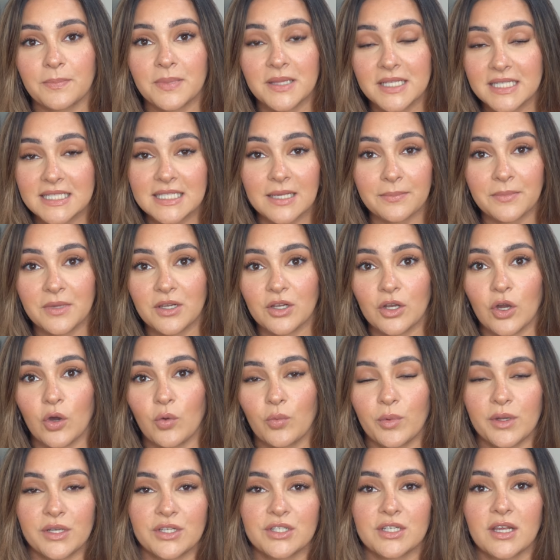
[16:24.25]
Please let me know
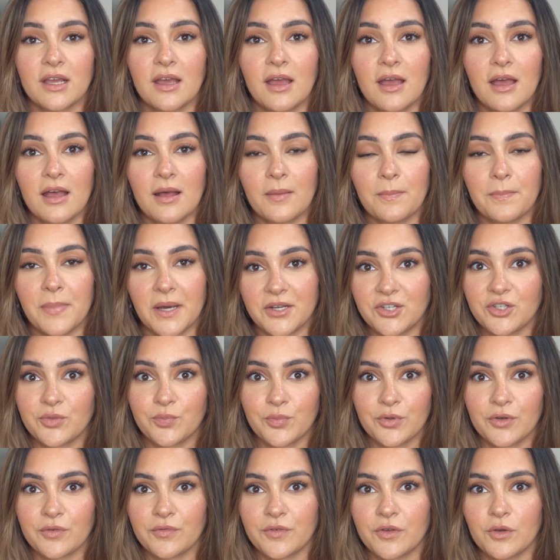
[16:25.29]
which budget
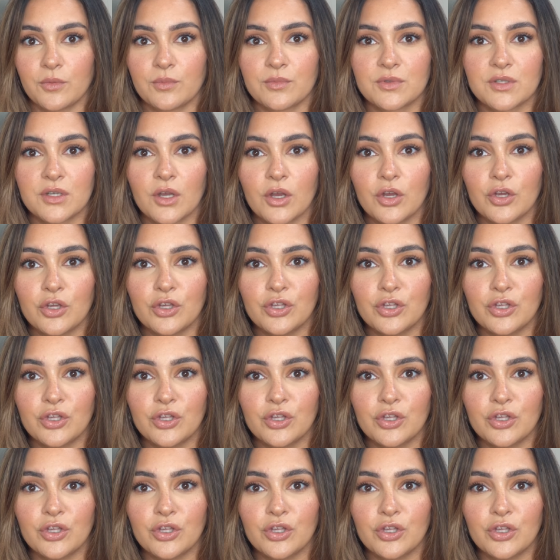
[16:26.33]
perfumes